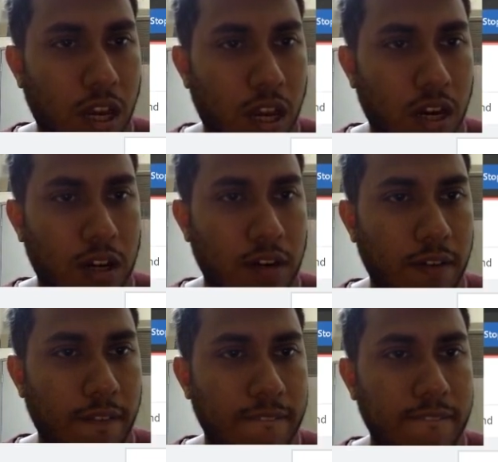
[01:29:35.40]
r,
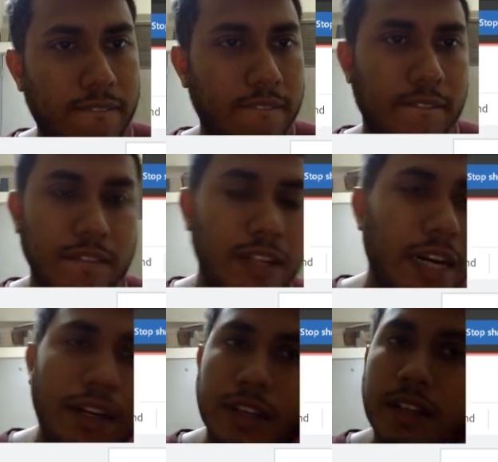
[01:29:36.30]

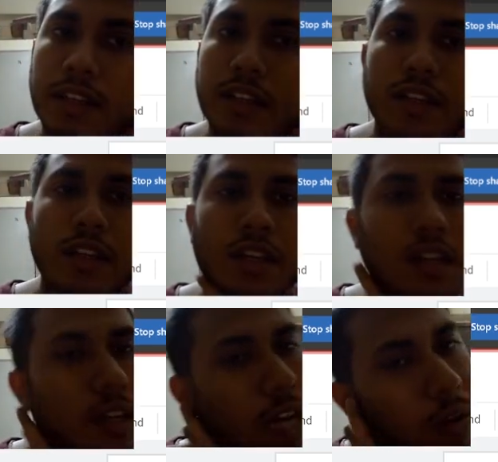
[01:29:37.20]
right?
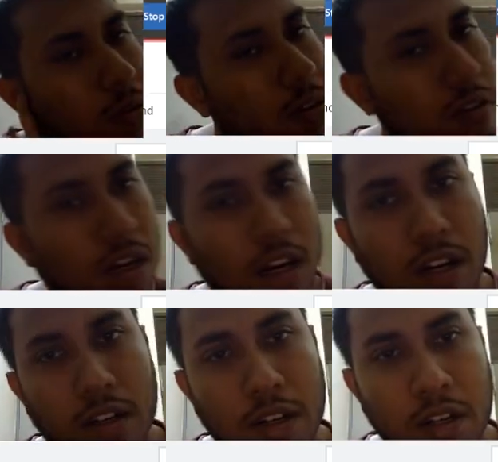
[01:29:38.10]
Now
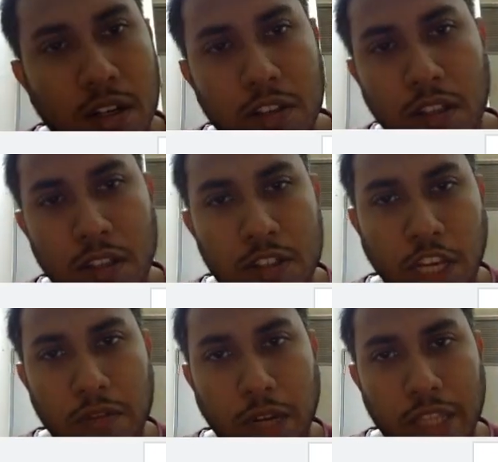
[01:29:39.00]

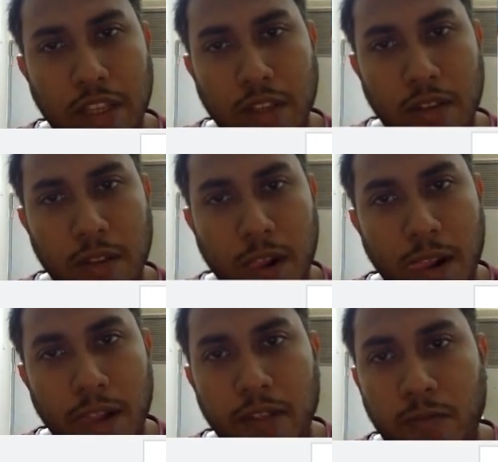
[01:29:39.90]
check one thing.
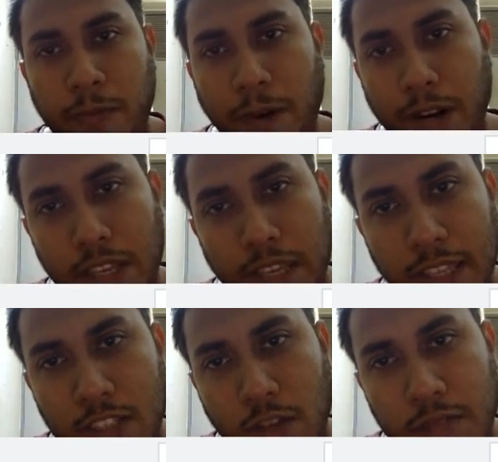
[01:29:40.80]
For
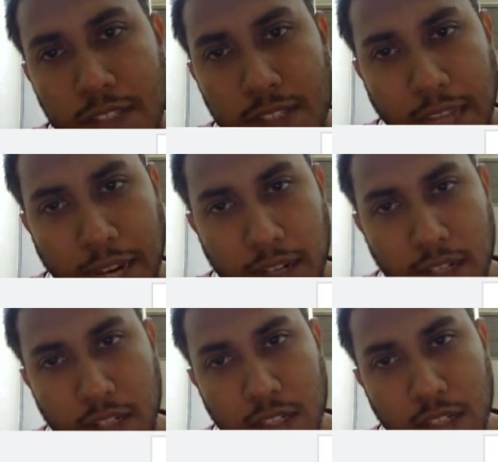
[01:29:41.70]
each of this state